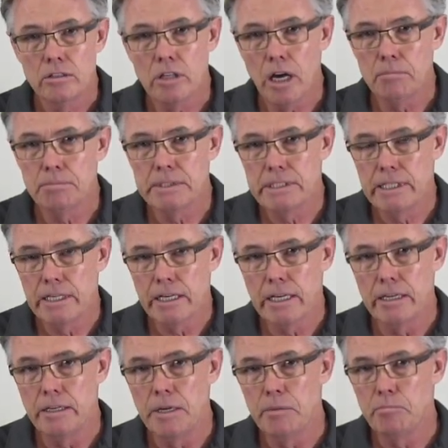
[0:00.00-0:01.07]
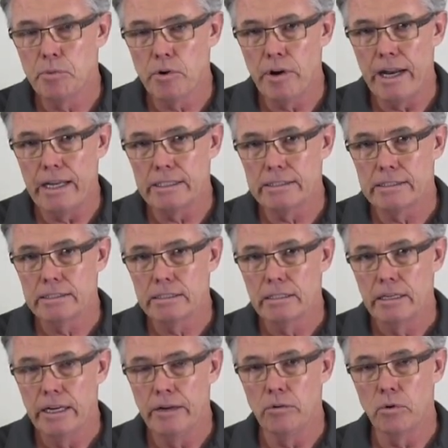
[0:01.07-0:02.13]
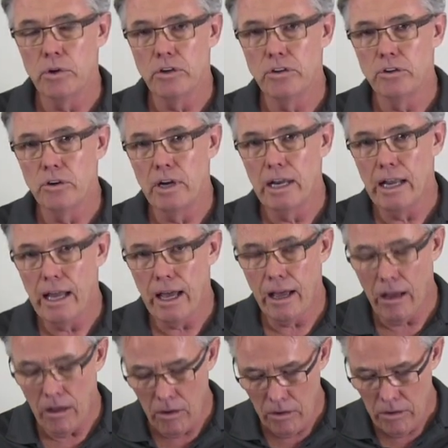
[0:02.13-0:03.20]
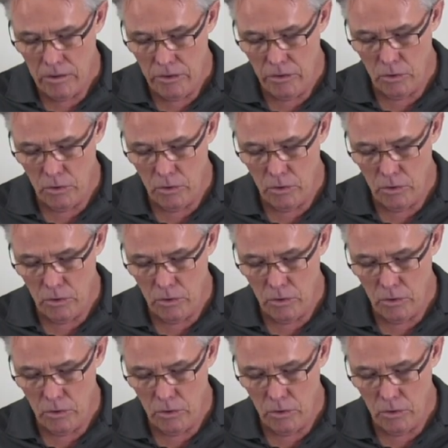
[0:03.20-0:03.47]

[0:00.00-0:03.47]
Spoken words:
top sear can depress in order to allow